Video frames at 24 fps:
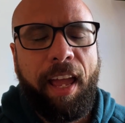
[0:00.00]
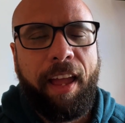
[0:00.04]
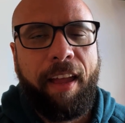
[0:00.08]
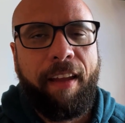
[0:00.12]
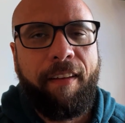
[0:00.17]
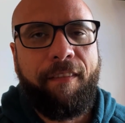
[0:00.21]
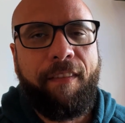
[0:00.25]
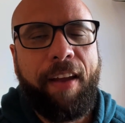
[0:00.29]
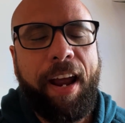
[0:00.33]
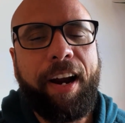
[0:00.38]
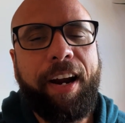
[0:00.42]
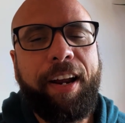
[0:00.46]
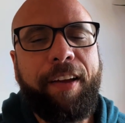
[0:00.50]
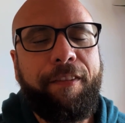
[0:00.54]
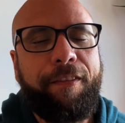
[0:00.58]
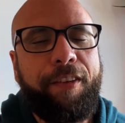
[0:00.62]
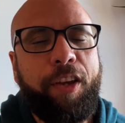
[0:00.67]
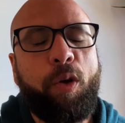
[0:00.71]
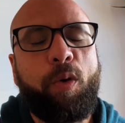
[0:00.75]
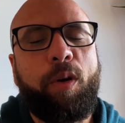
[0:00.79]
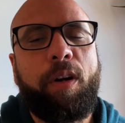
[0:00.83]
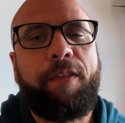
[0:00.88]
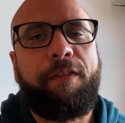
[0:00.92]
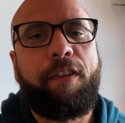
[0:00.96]
Very
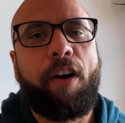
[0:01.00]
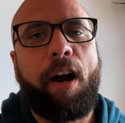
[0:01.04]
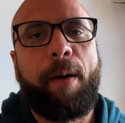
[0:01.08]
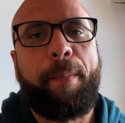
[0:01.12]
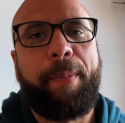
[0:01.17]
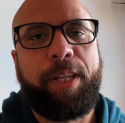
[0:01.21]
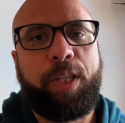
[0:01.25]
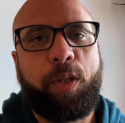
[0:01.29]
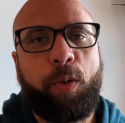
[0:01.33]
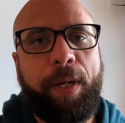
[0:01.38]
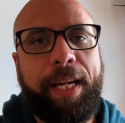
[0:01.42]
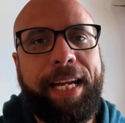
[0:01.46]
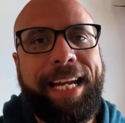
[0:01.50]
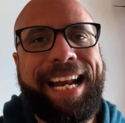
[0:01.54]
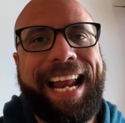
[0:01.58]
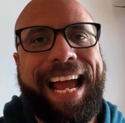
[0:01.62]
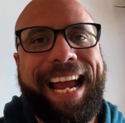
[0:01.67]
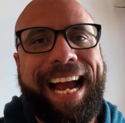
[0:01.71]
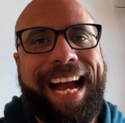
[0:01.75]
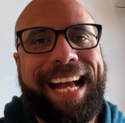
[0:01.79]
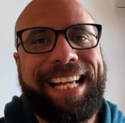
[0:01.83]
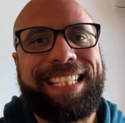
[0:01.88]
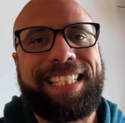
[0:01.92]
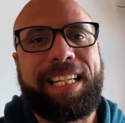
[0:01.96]
few and far between, I
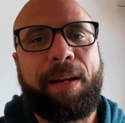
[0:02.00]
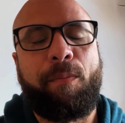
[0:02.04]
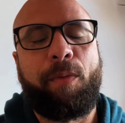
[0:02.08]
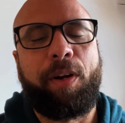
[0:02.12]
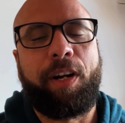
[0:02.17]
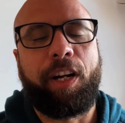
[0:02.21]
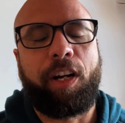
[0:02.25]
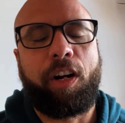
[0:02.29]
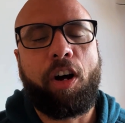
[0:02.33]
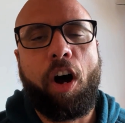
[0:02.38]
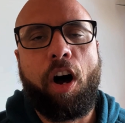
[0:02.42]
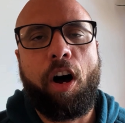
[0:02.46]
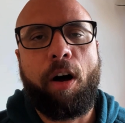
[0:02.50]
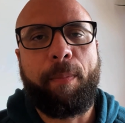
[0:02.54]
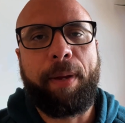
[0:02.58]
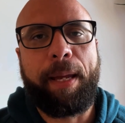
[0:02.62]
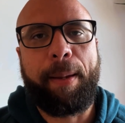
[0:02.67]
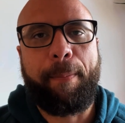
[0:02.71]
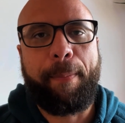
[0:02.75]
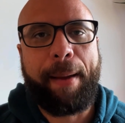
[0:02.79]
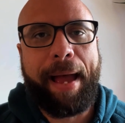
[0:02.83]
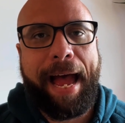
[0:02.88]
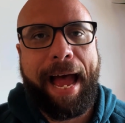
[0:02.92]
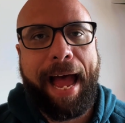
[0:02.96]
got someone to call me
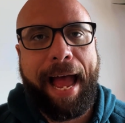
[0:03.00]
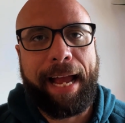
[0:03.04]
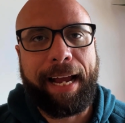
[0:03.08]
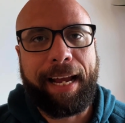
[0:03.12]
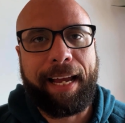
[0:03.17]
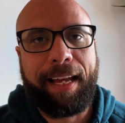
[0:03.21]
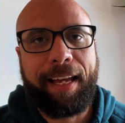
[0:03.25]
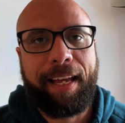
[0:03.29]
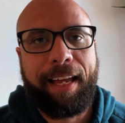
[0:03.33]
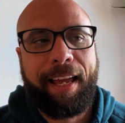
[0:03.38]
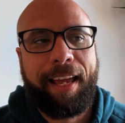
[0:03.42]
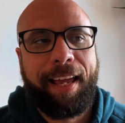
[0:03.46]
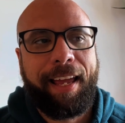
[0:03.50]
back,